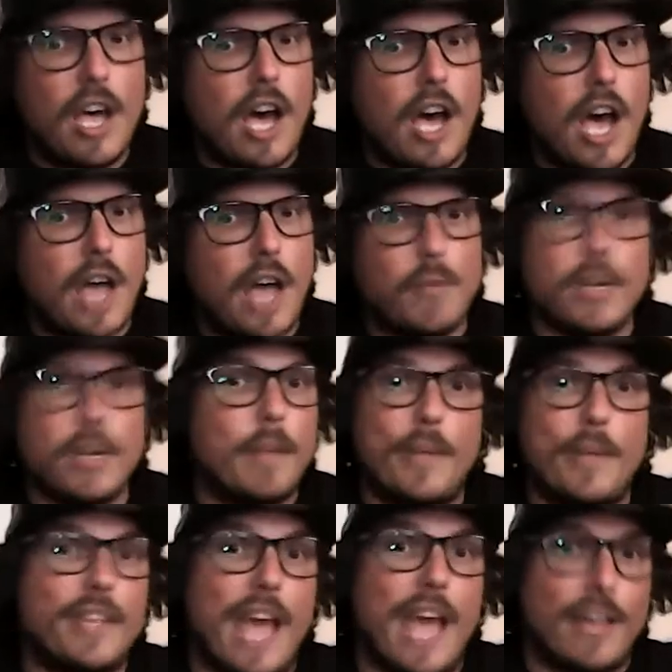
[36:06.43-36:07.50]
It wouldn't have
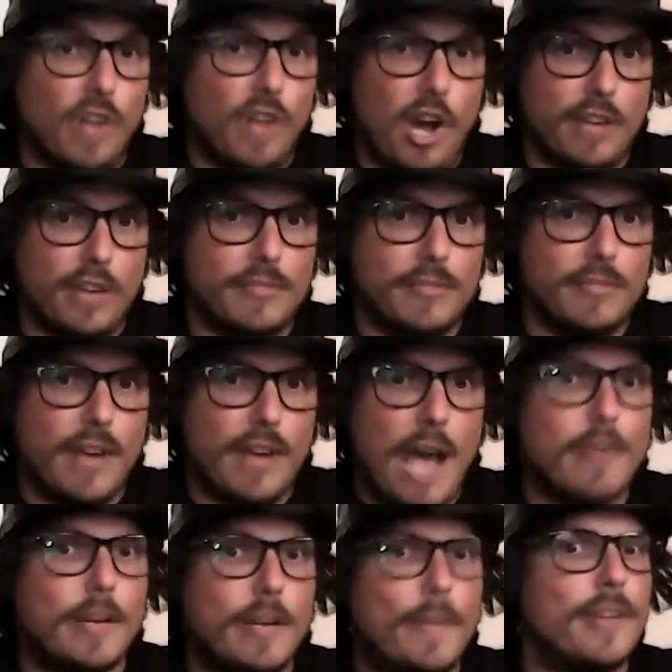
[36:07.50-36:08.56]
been that long. I
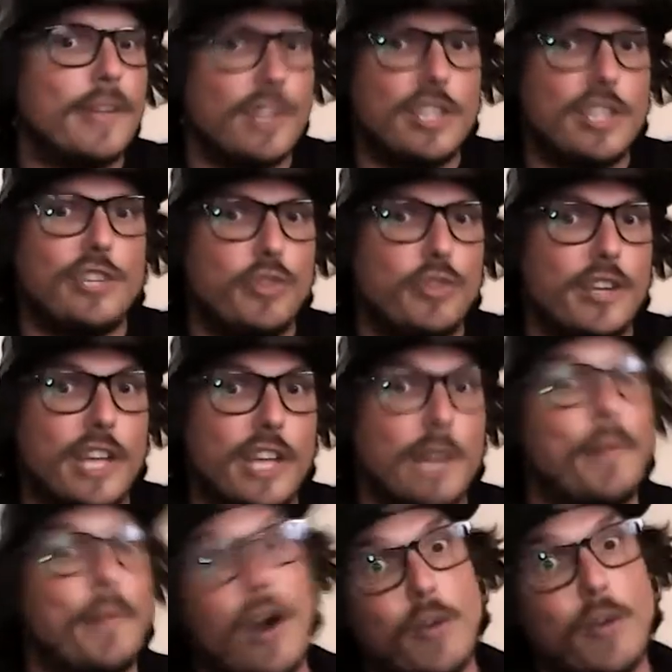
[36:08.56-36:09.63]
would have been literally doing like a
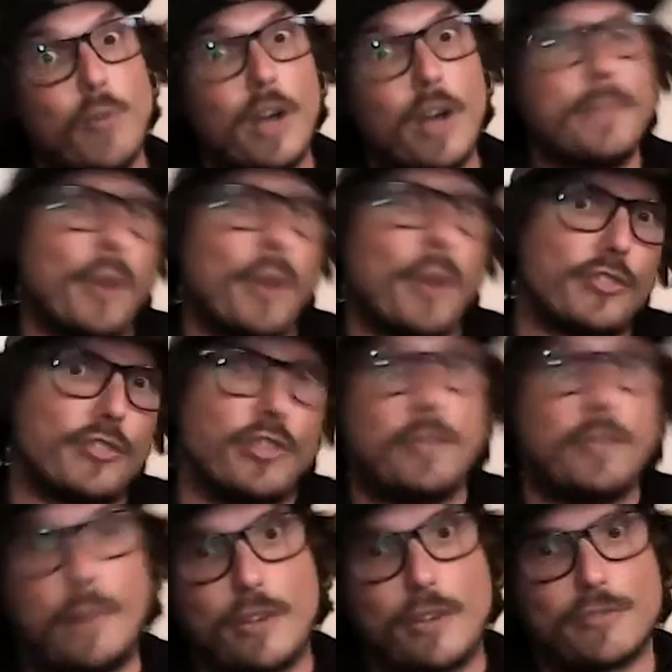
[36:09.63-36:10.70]
part 1, part 2,
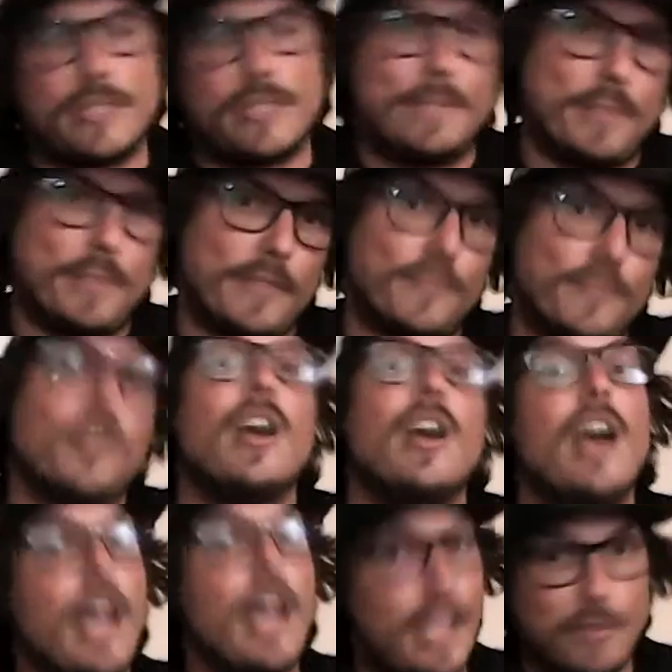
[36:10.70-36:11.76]
part 3, part 4.
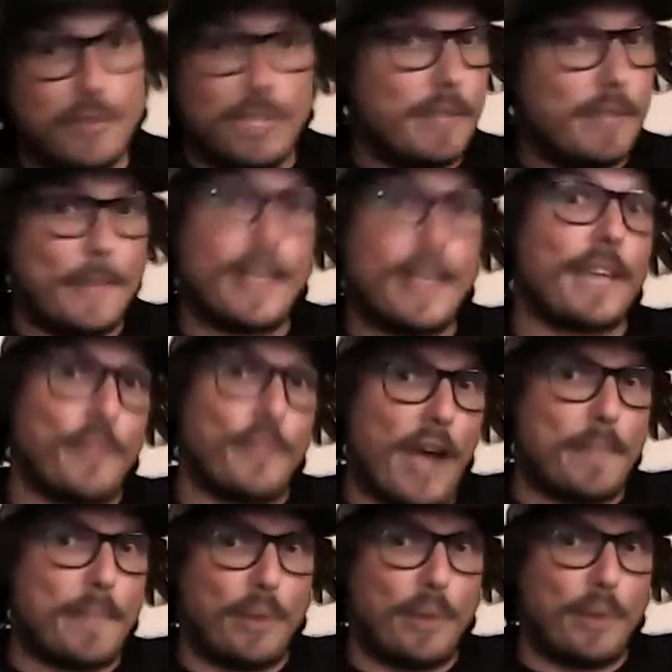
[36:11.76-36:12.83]
It literally would be like
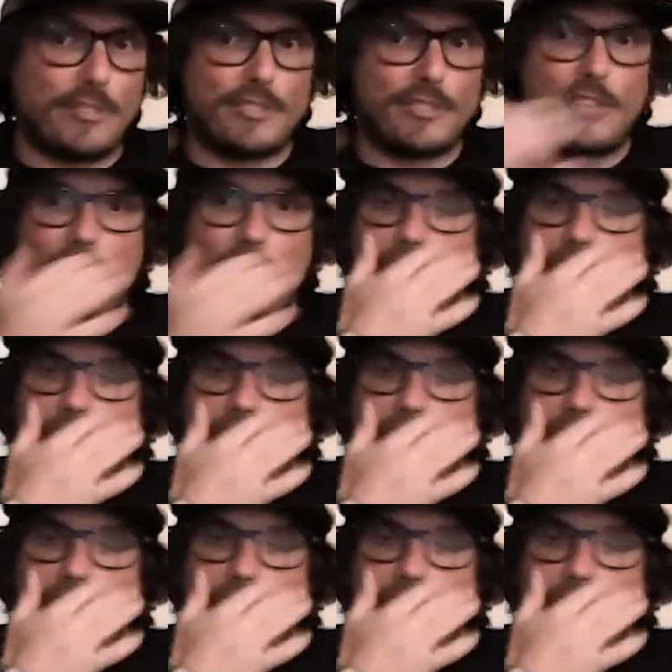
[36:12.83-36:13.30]
5 parts.